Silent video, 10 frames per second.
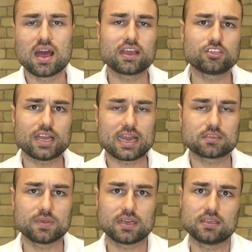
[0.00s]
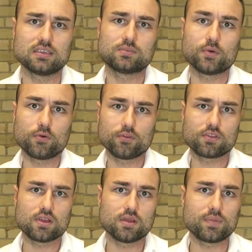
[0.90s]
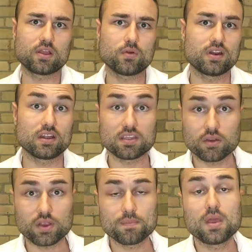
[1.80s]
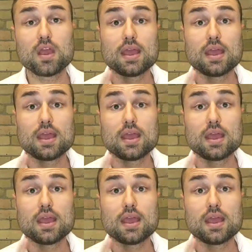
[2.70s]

I like Jaxx because it's both uh, Bitcoin and Ethereum.